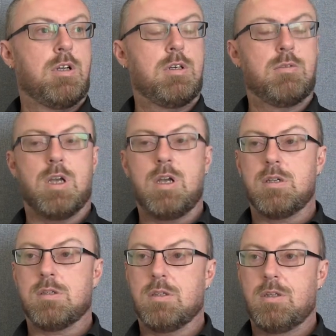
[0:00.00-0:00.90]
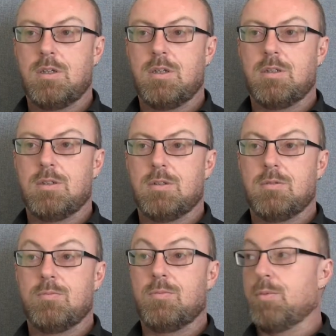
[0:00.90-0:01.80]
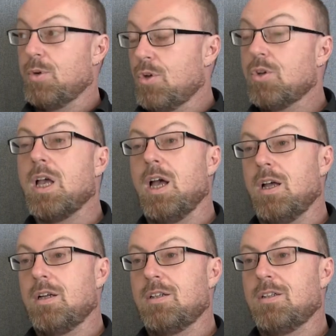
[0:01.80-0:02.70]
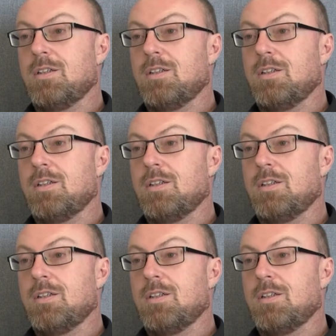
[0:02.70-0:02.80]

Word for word: who cares? But we all care.